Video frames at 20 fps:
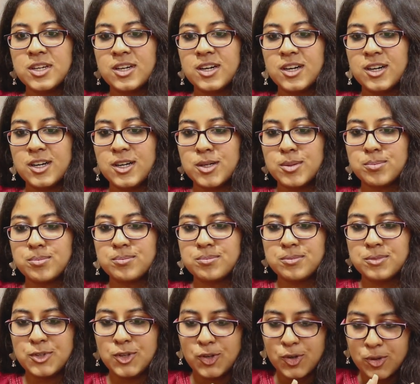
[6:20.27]
uh,
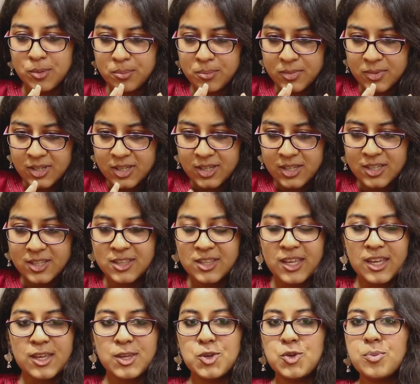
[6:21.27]
you know
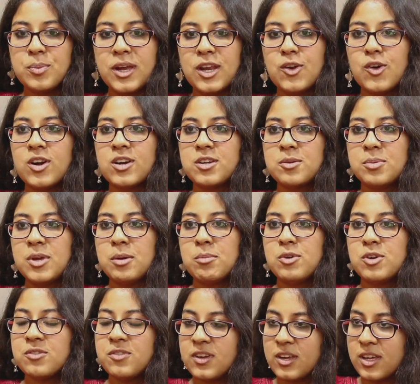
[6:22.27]
you may not be able
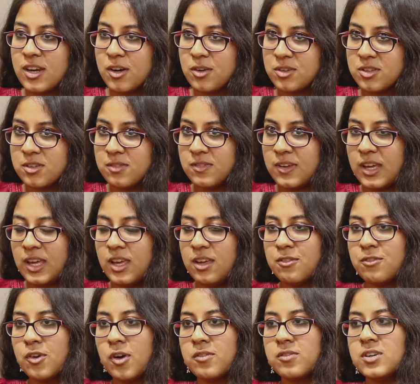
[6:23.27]
to figure out the way
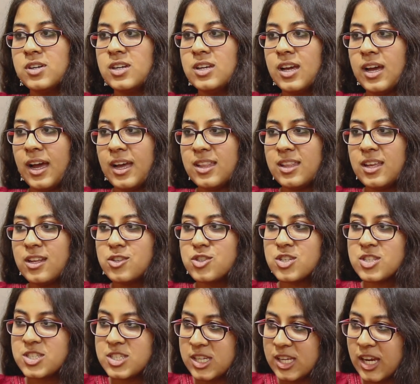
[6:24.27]
forward, I think
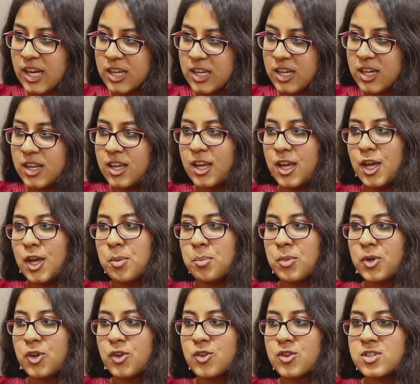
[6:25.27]
just stay at it,
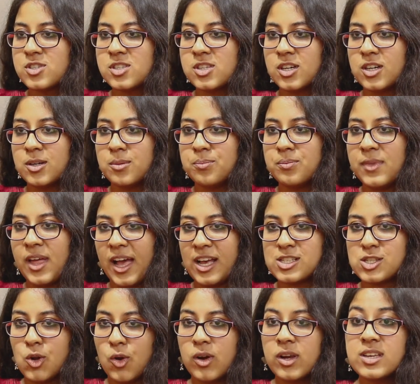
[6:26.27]
because
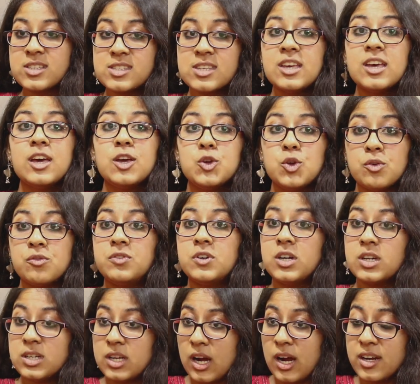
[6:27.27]
as long as you've
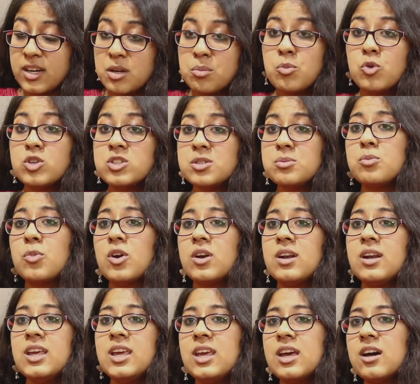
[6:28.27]
worked hard, and most
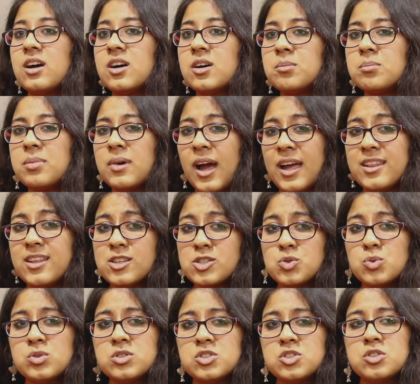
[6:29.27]
importantly, I think
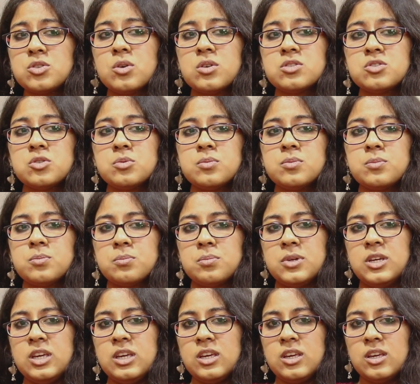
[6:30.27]
students should also
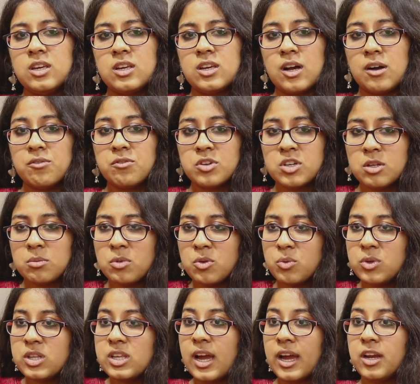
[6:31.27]
be comfortable
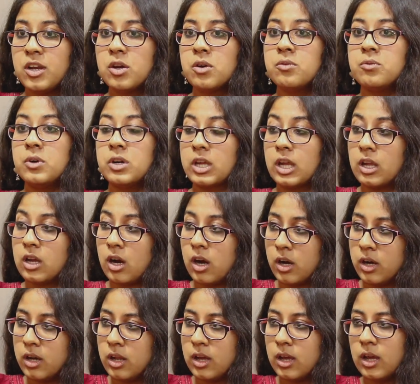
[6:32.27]
with the idea of working
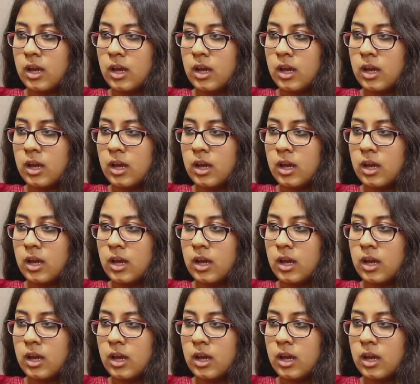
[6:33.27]
hard.